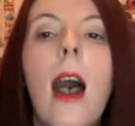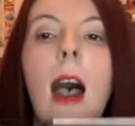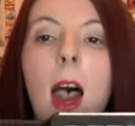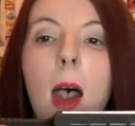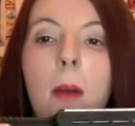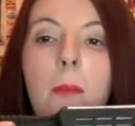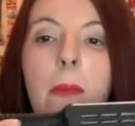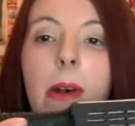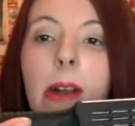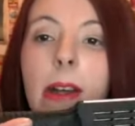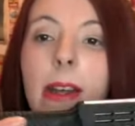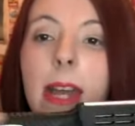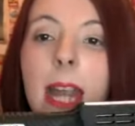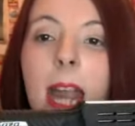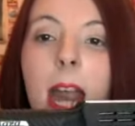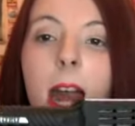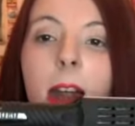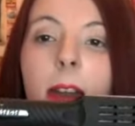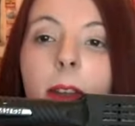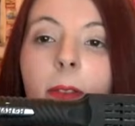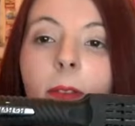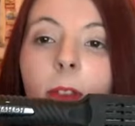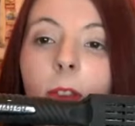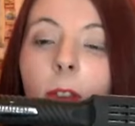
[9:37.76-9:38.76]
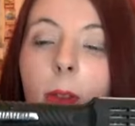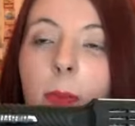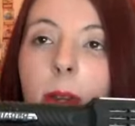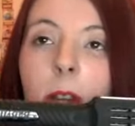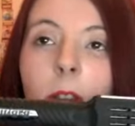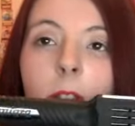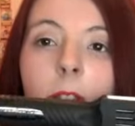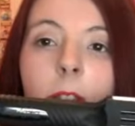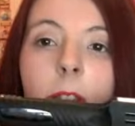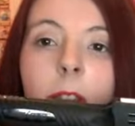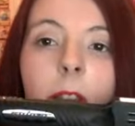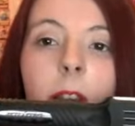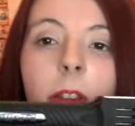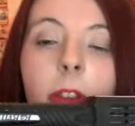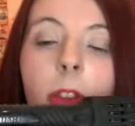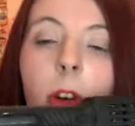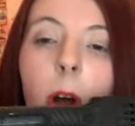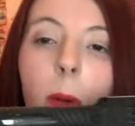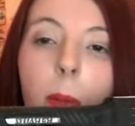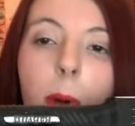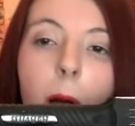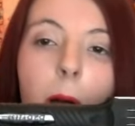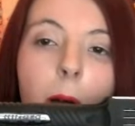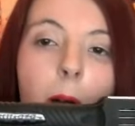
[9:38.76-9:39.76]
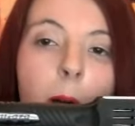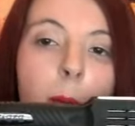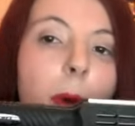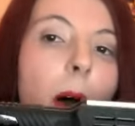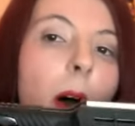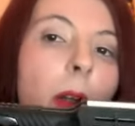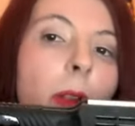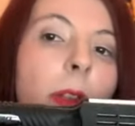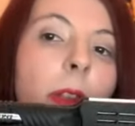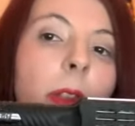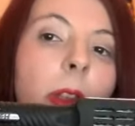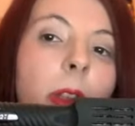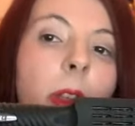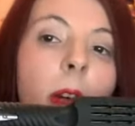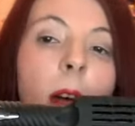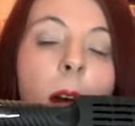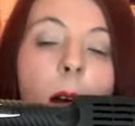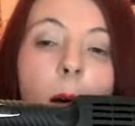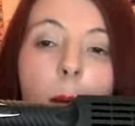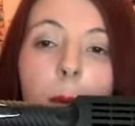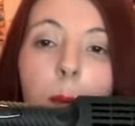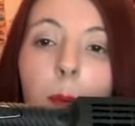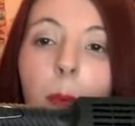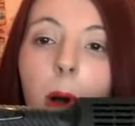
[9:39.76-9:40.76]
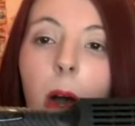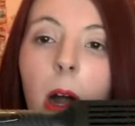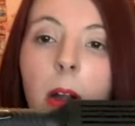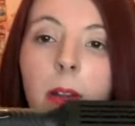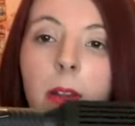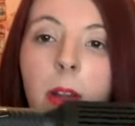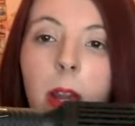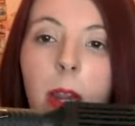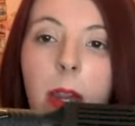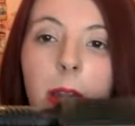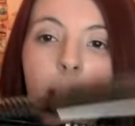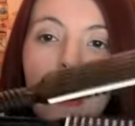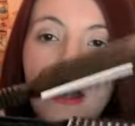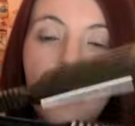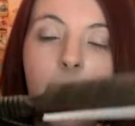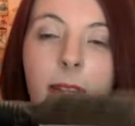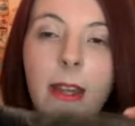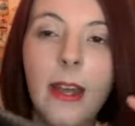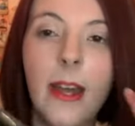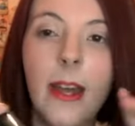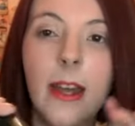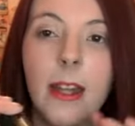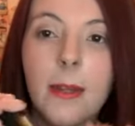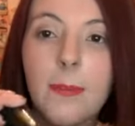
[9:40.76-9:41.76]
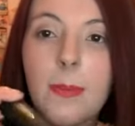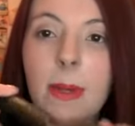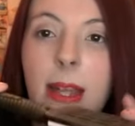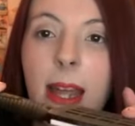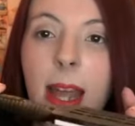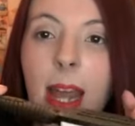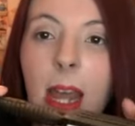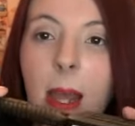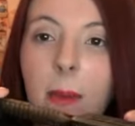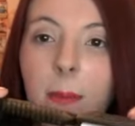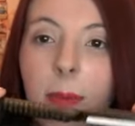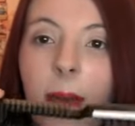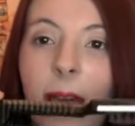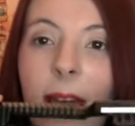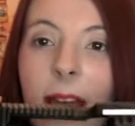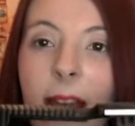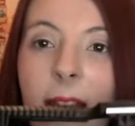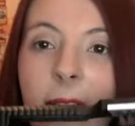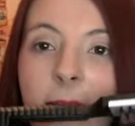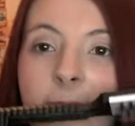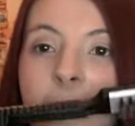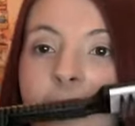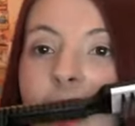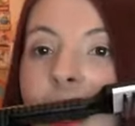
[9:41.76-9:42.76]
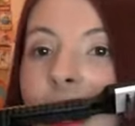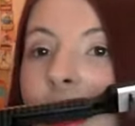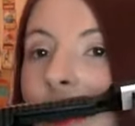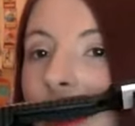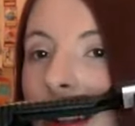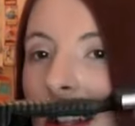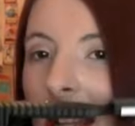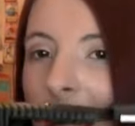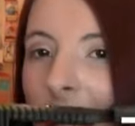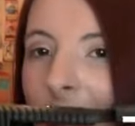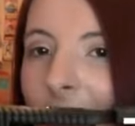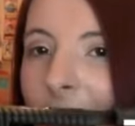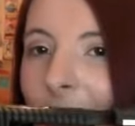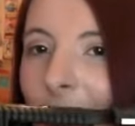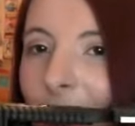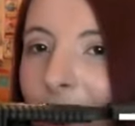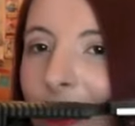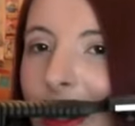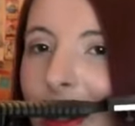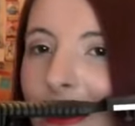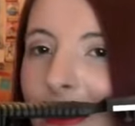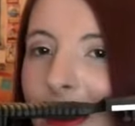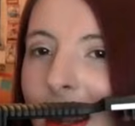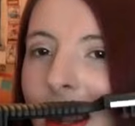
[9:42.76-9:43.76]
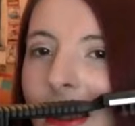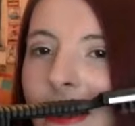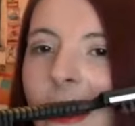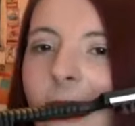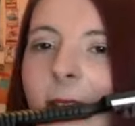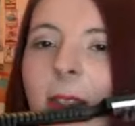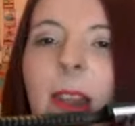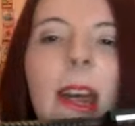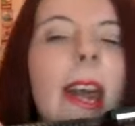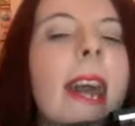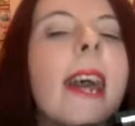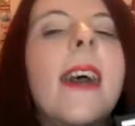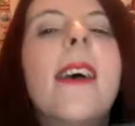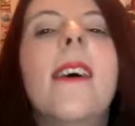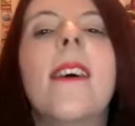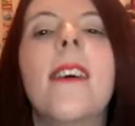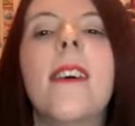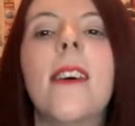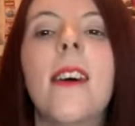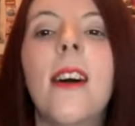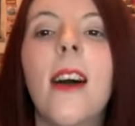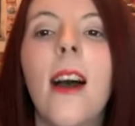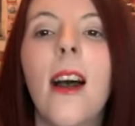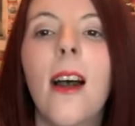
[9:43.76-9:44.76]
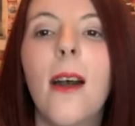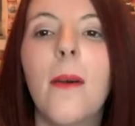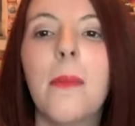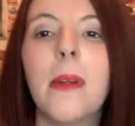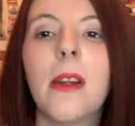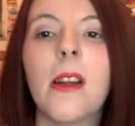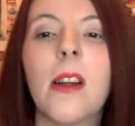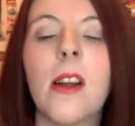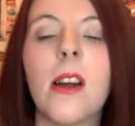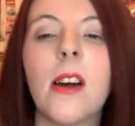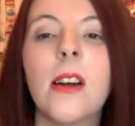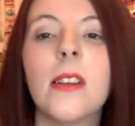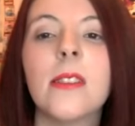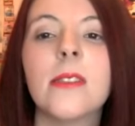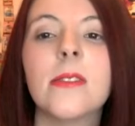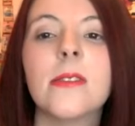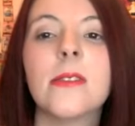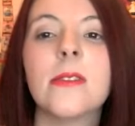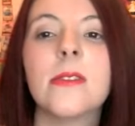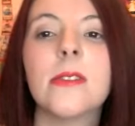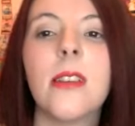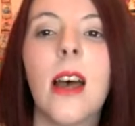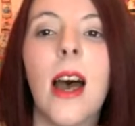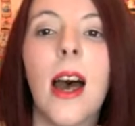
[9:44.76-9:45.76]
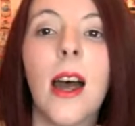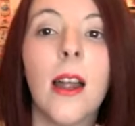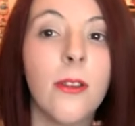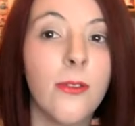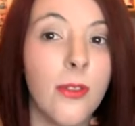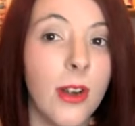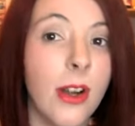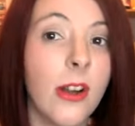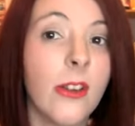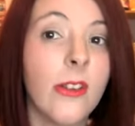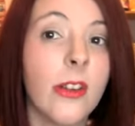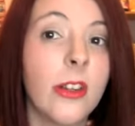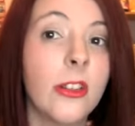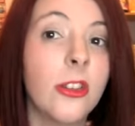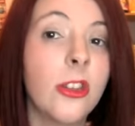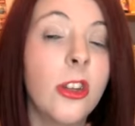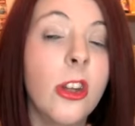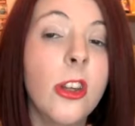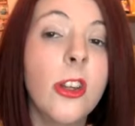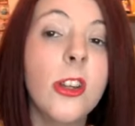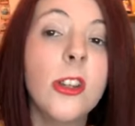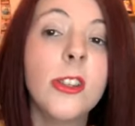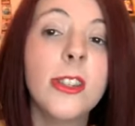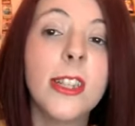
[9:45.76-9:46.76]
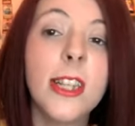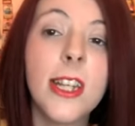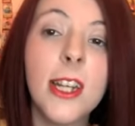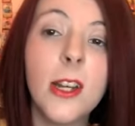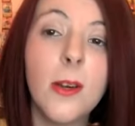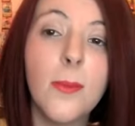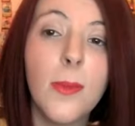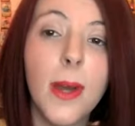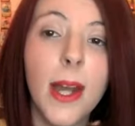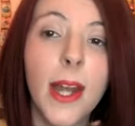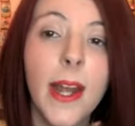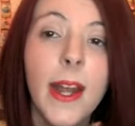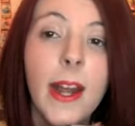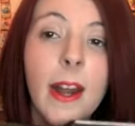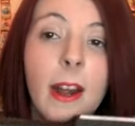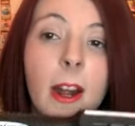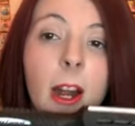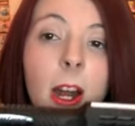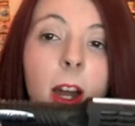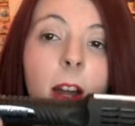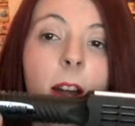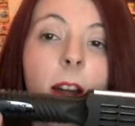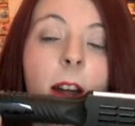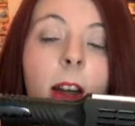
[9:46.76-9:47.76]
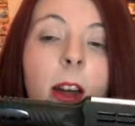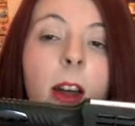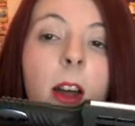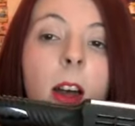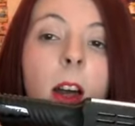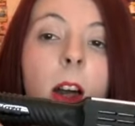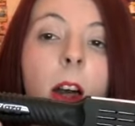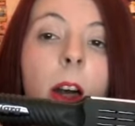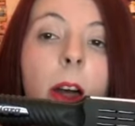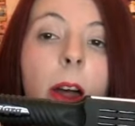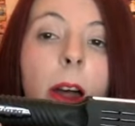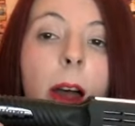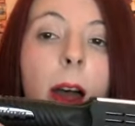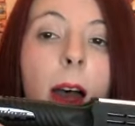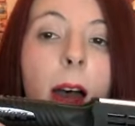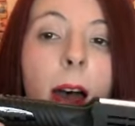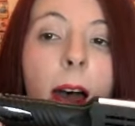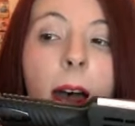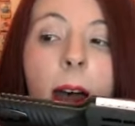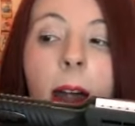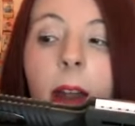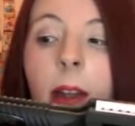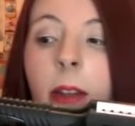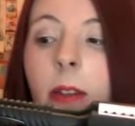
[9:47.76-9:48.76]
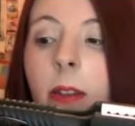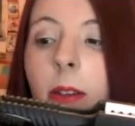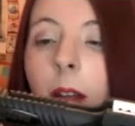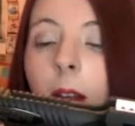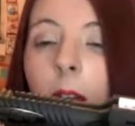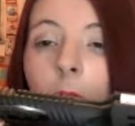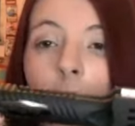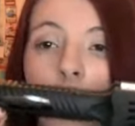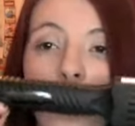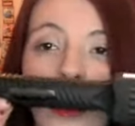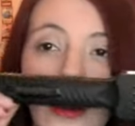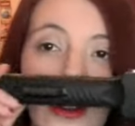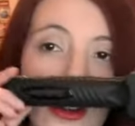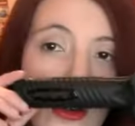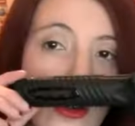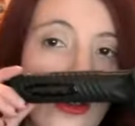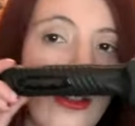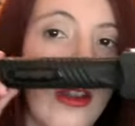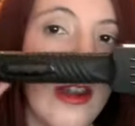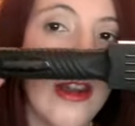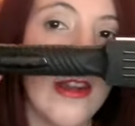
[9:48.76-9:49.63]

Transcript: Again, I've only been using this for about a month, but this has become a daily need for me basically, because I rarely do use heat in my hair, and so